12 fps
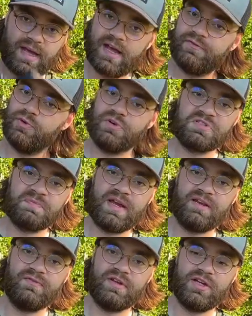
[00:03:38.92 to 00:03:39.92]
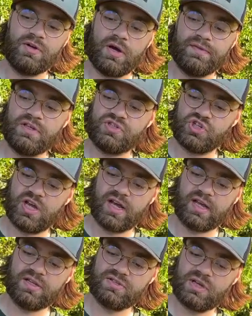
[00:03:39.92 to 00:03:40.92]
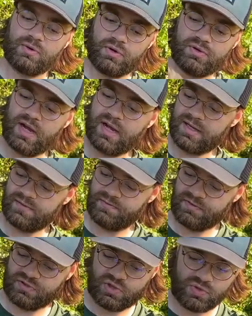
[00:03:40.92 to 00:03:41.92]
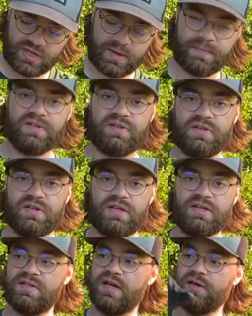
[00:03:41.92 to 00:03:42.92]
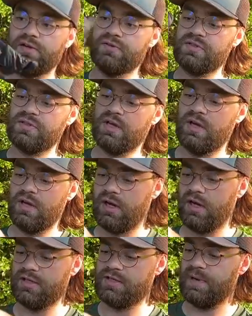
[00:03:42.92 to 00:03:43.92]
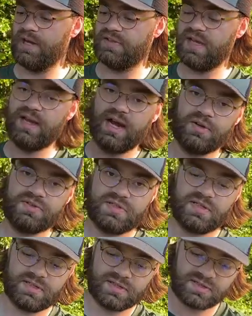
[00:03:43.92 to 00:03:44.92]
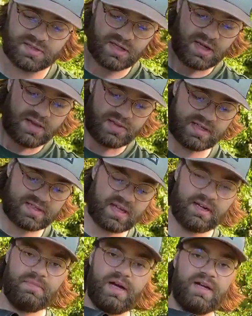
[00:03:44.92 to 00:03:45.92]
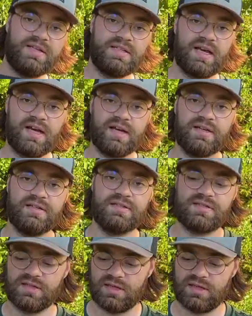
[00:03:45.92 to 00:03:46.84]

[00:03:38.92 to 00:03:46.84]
Everyone's made a video on this jacket, so I won't dive too deep into the details. It's about 10 ounces. They say to buy a size